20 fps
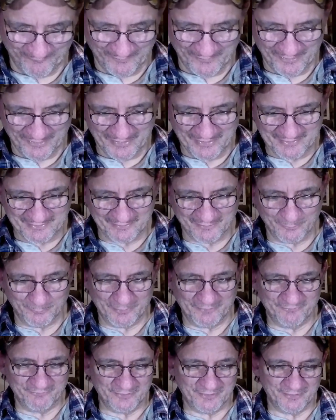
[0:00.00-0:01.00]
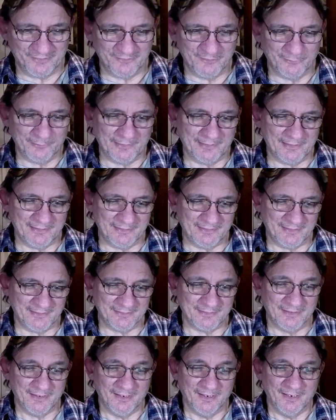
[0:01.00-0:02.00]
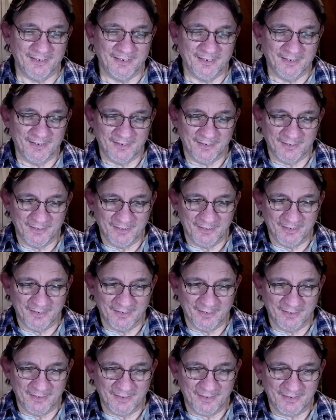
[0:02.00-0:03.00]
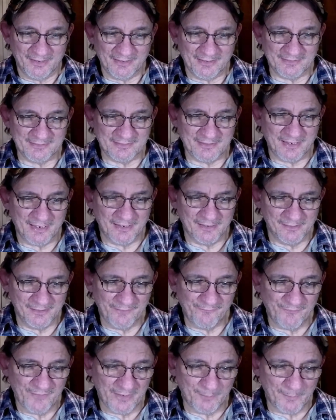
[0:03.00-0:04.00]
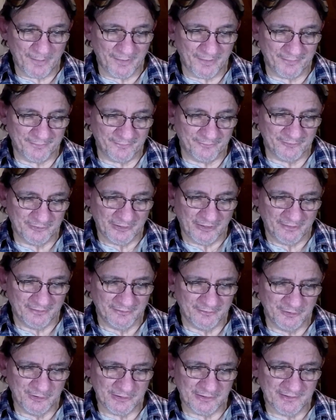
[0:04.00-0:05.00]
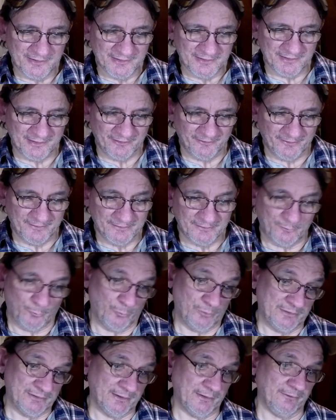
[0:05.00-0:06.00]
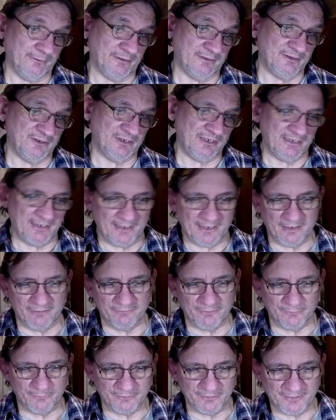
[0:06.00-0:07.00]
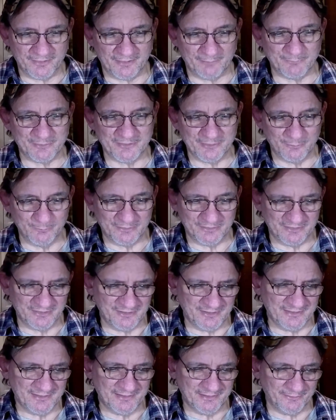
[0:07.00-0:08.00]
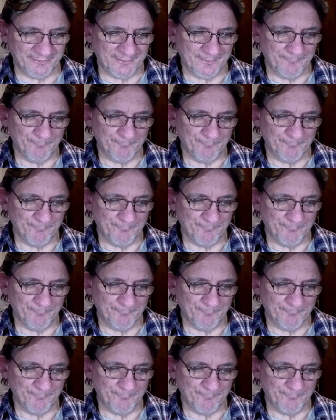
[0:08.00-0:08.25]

this is going to be fun trying this, is Lithium Auto's G series, or series G, however you want to look at it. I'm assuming it's G series,